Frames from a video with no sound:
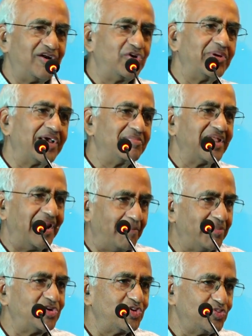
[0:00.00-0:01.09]
to become the
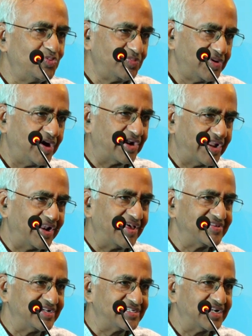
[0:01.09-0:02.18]
number two
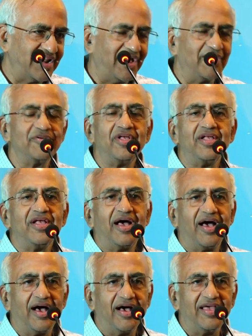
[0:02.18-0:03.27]
organization
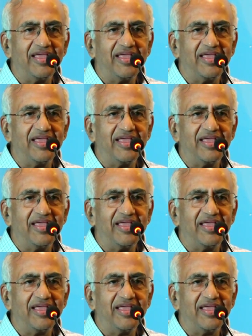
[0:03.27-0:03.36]
now